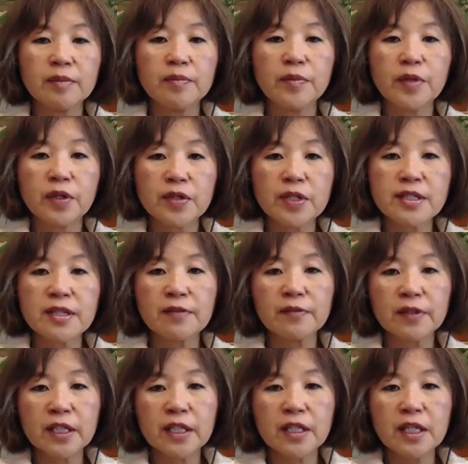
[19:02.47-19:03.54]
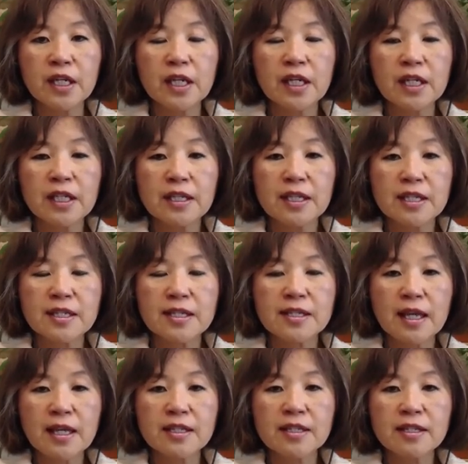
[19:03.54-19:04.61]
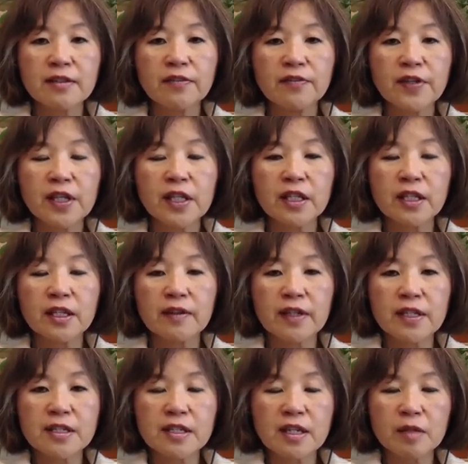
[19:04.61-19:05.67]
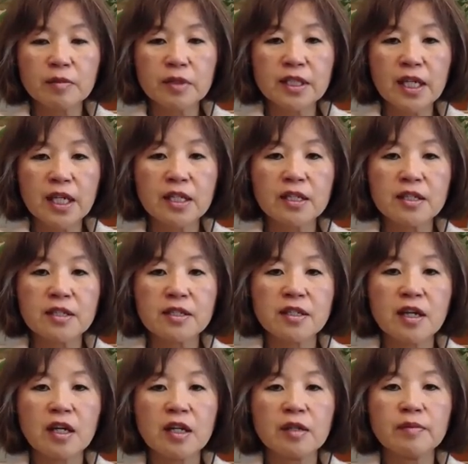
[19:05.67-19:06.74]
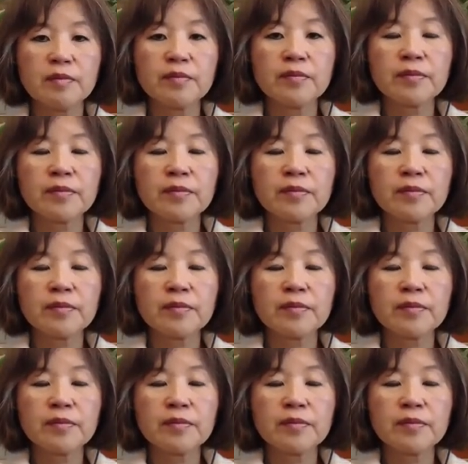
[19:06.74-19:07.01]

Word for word: there is definitely this sense and feeling that simultaneous time